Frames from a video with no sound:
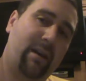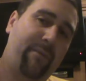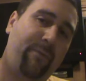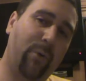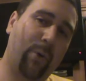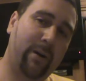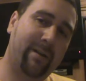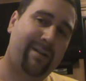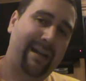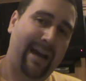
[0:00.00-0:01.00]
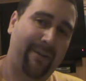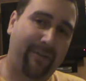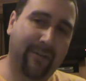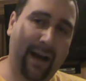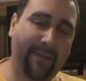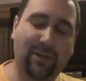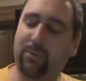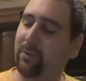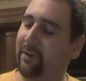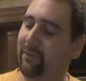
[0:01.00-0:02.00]
4 out of 5. Just a
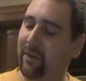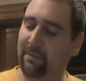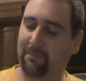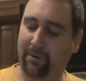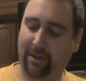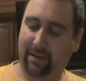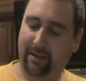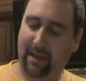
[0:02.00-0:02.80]
really fun book,